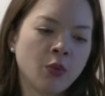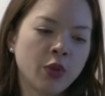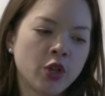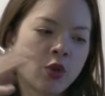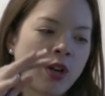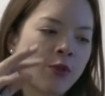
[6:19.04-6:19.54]

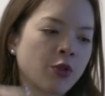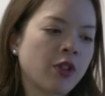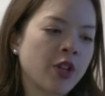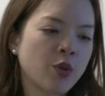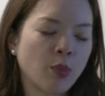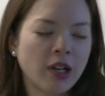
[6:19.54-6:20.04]
we travel to
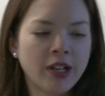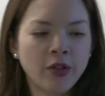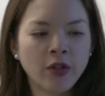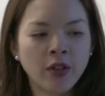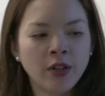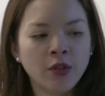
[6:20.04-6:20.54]
those
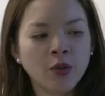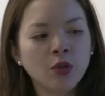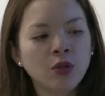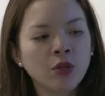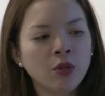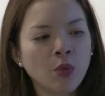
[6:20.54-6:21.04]
places,
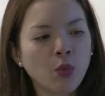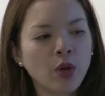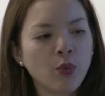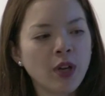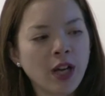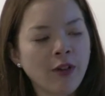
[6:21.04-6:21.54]
or will
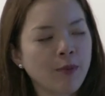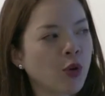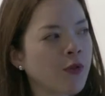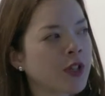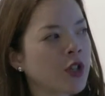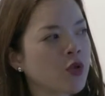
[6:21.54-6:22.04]
we have
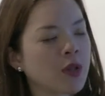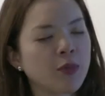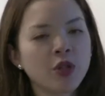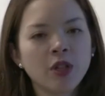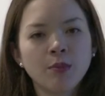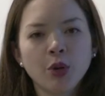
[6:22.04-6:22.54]
more of a
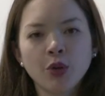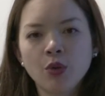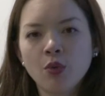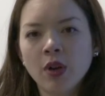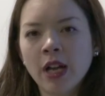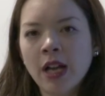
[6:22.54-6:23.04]
distributed
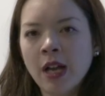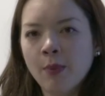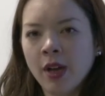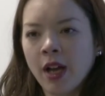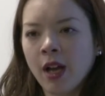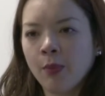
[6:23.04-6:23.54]
model where
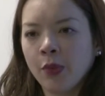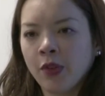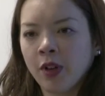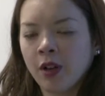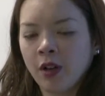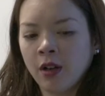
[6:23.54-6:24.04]

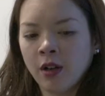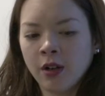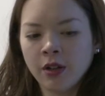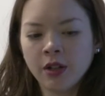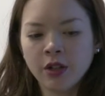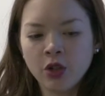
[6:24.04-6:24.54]
perhaps
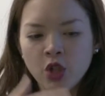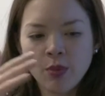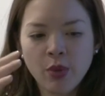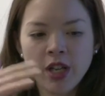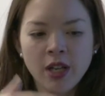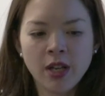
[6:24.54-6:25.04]
our, you know,
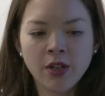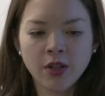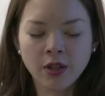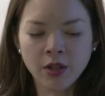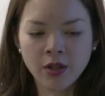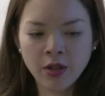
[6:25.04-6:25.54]
GPs
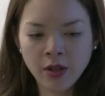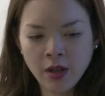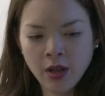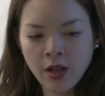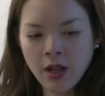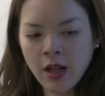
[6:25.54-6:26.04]
and
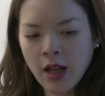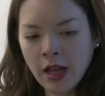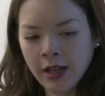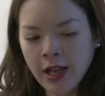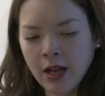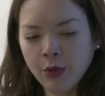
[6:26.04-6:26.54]

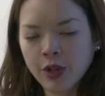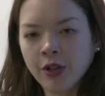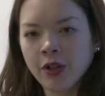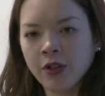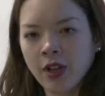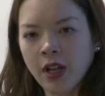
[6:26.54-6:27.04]
care
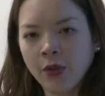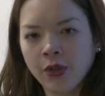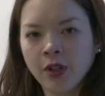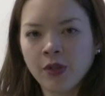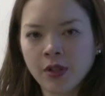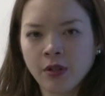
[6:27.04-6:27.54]
workers and health
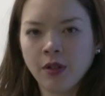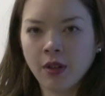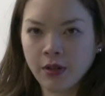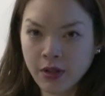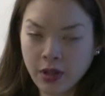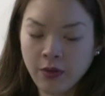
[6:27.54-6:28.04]
services and
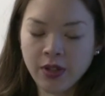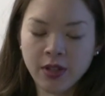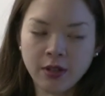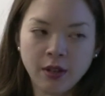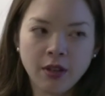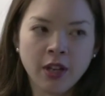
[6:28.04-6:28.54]

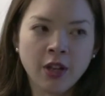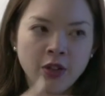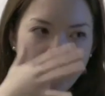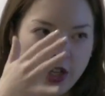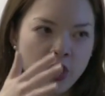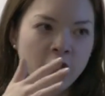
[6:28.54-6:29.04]
services and
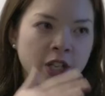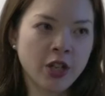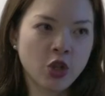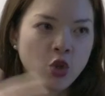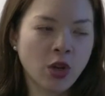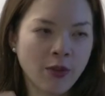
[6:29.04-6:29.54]
things
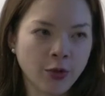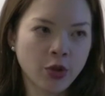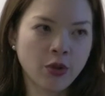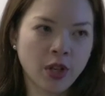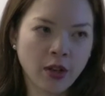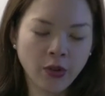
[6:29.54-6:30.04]
actually travel
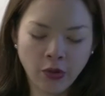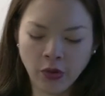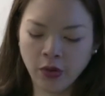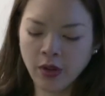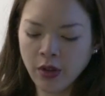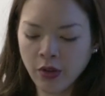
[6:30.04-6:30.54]
to
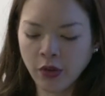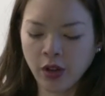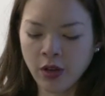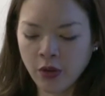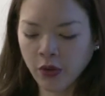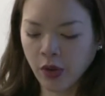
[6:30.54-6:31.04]
us?
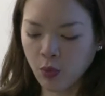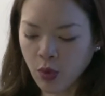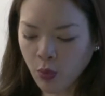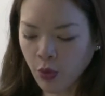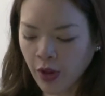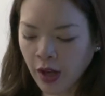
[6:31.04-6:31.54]
So
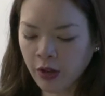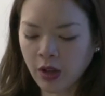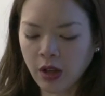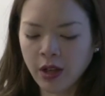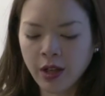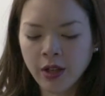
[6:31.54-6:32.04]
what will that
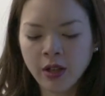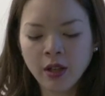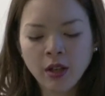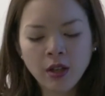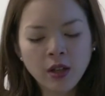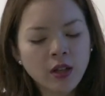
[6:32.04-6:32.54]
look like?
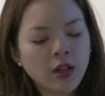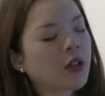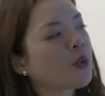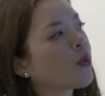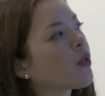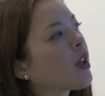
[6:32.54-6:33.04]

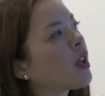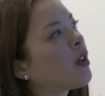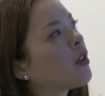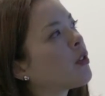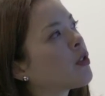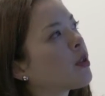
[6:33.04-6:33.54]
And
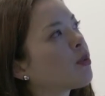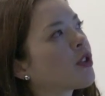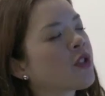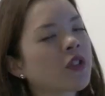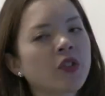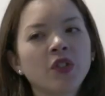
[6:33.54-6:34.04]
also, to
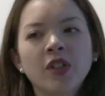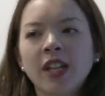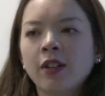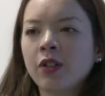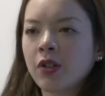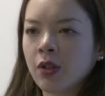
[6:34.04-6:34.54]
what
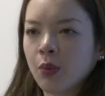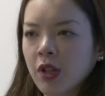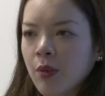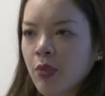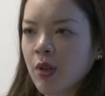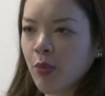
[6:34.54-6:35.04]
extent
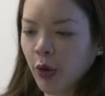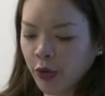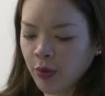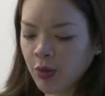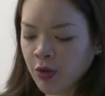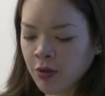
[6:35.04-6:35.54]
will it be
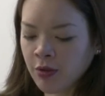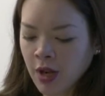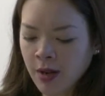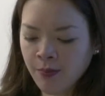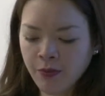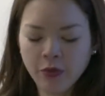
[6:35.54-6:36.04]
possible
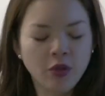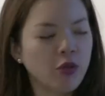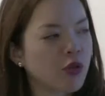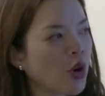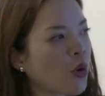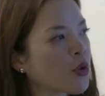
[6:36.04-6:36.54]

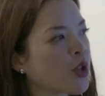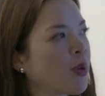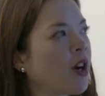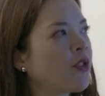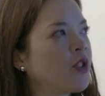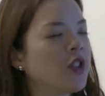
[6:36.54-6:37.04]
not to
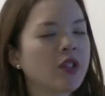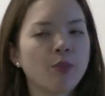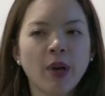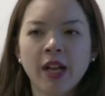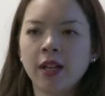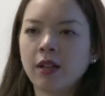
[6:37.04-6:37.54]

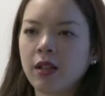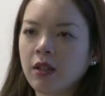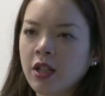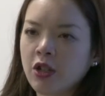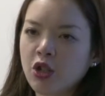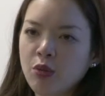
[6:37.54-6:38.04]
participate in
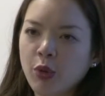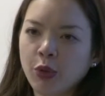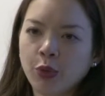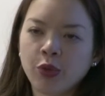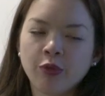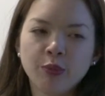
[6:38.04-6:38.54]
these new
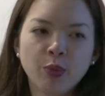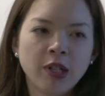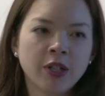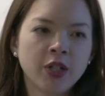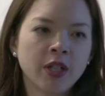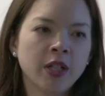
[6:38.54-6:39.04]
models of
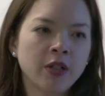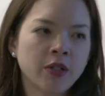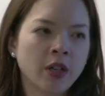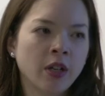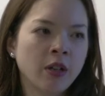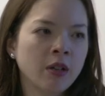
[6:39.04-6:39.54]
mobility?
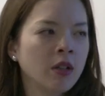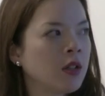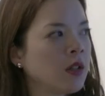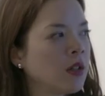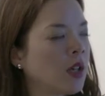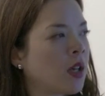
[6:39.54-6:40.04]
So
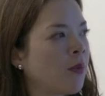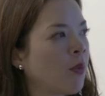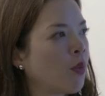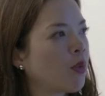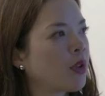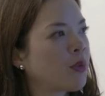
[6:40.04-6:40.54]

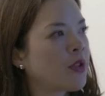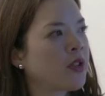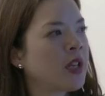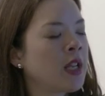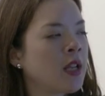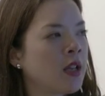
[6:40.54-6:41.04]
will we
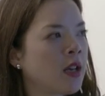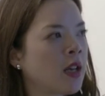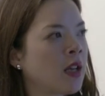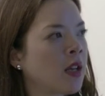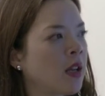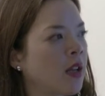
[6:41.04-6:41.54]
see
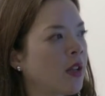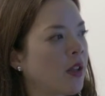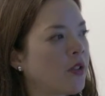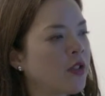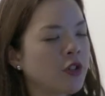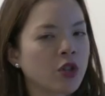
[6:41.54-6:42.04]

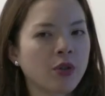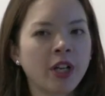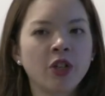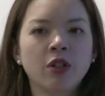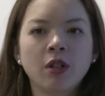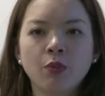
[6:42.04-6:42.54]
a
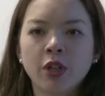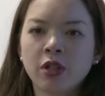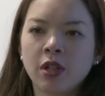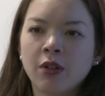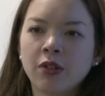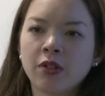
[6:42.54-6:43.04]
situation in
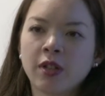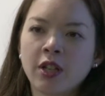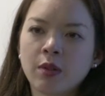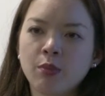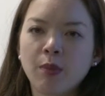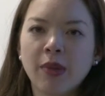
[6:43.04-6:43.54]
which there is
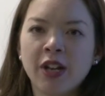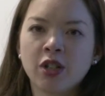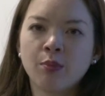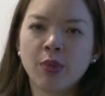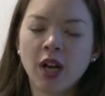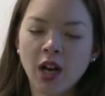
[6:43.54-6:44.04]
such
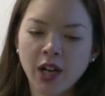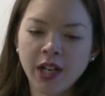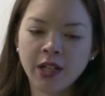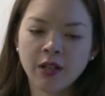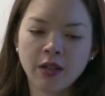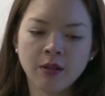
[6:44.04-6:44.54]
momentum
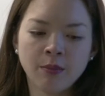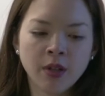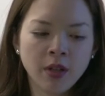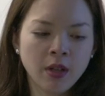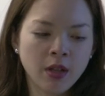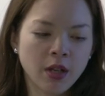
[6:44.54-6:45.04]
behind them
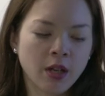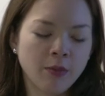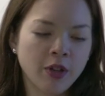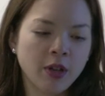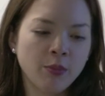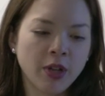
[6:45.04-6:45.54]

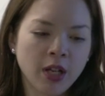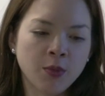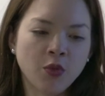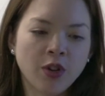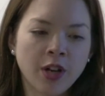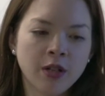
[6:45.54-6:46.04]
that it
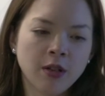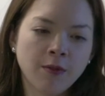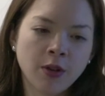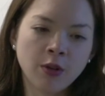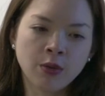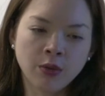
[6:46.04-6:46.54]
becomes very
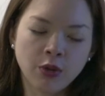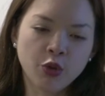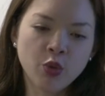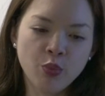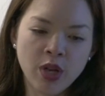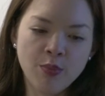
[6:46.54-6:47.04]
difficult
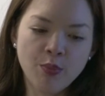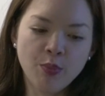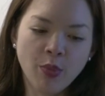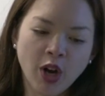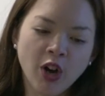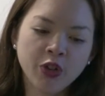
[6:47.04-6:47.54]
not to be
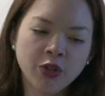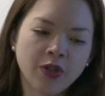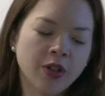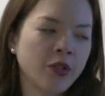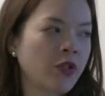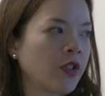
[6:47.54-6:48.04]
part of
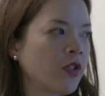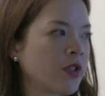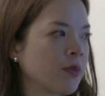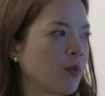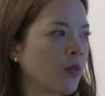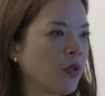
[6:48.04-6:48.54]
those
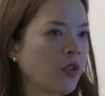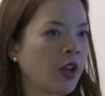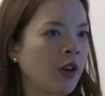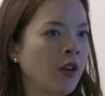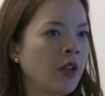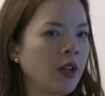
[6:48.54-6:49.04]
systems?
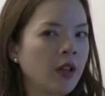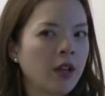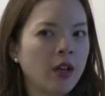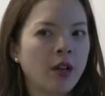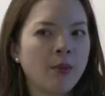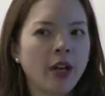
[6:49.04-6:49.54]
So
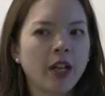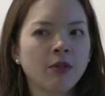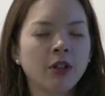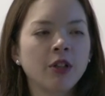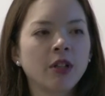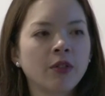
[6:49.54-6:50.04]

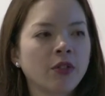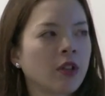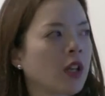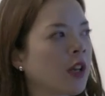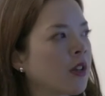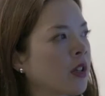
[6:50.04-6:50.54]
anyone who lives
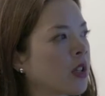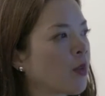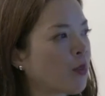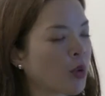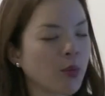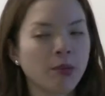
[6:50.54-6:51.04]
in London
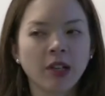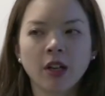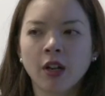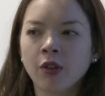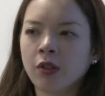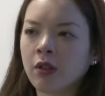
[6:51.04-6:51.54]
probably
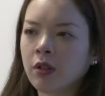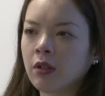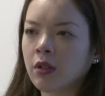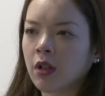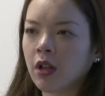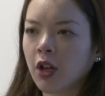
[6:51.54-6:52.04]
knows that
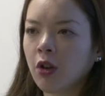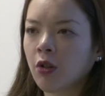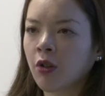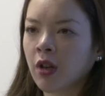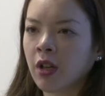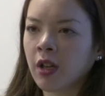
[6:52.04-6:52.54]
you can no
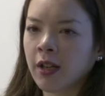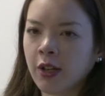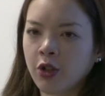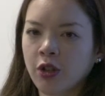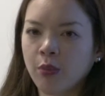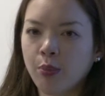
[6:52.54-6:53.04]
longer
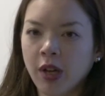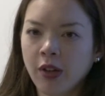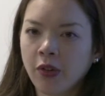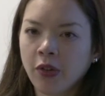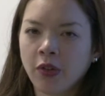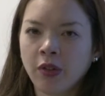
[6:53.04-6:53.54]
get on a
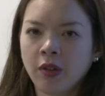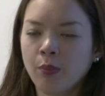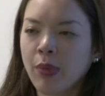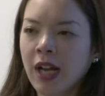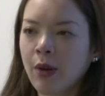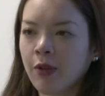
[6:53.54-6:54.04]
bus
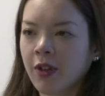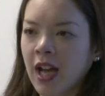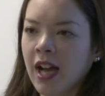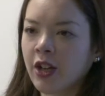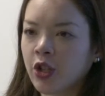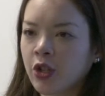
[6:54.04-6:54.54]
and pay with
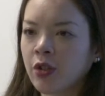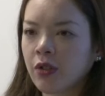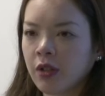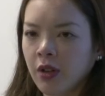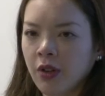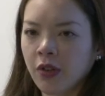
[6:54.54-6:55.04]
cash.
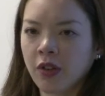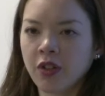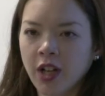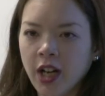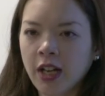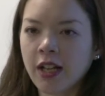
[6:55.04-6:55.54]
So it's
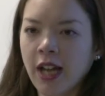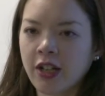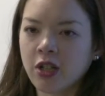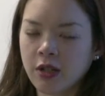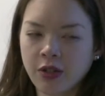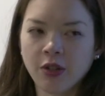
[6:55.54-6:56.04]
entirely
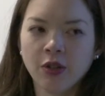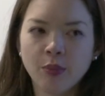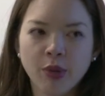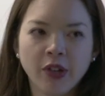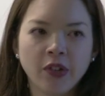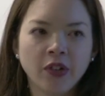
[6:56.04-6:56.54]
cashless on the
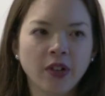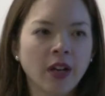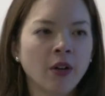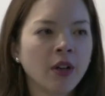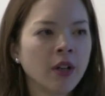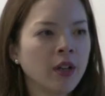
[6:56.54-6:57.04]
buses
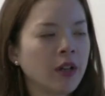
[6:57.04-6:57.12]
now.